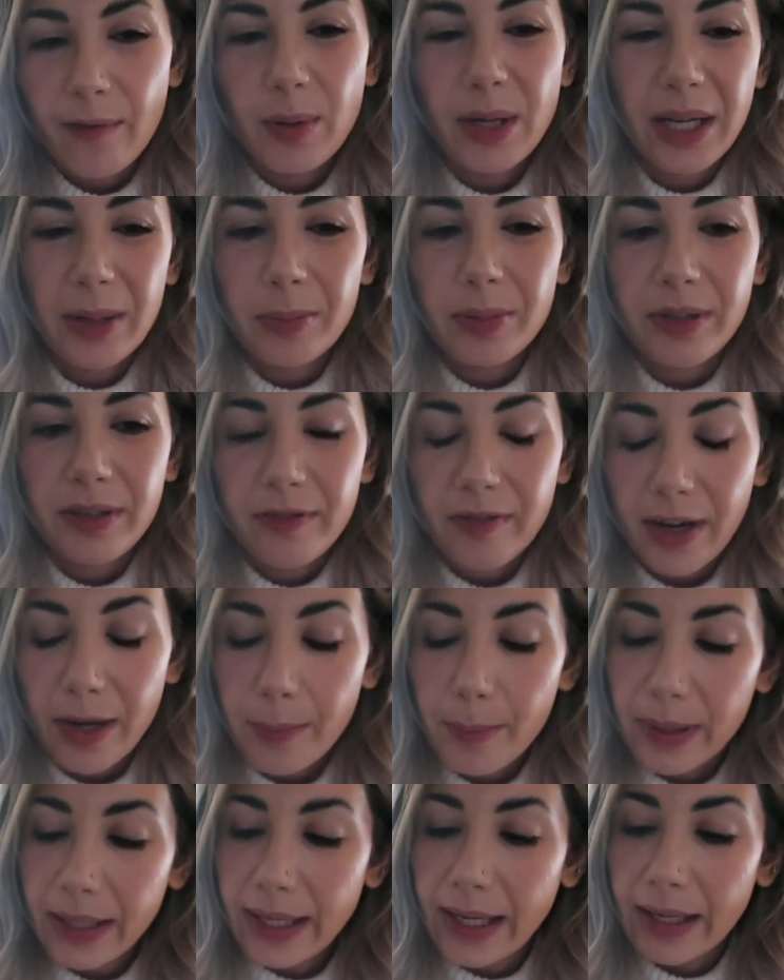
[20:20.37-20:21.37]
But I prefer
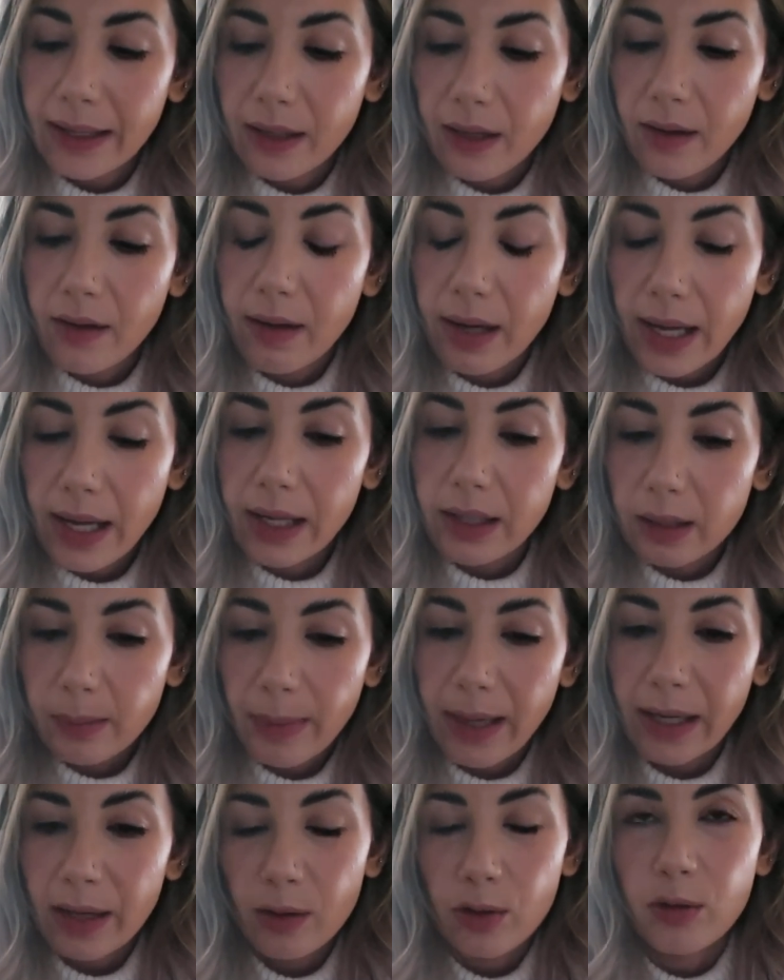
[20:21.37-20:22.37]
banana and
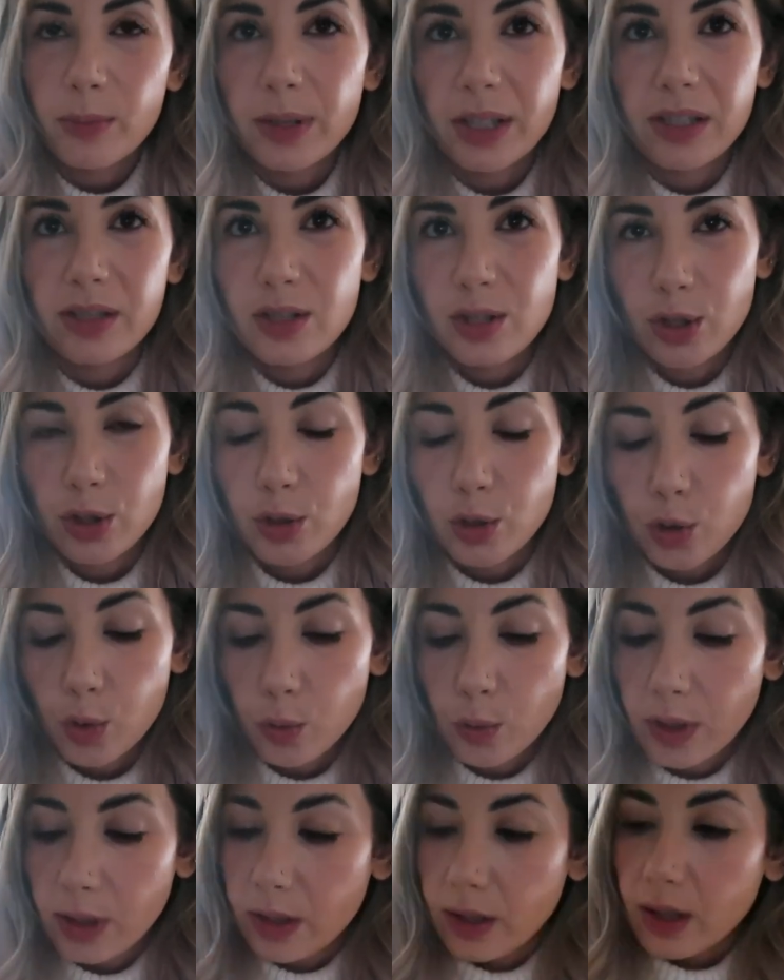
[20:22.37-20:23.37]
mango because they're
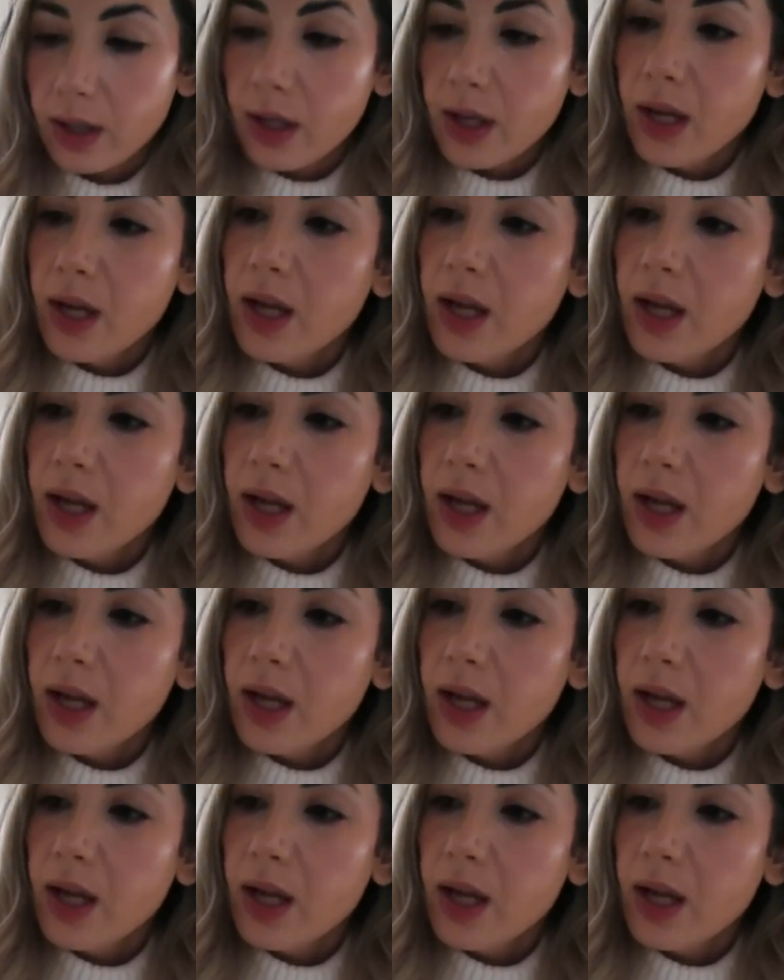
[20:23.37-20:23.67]
sweeter.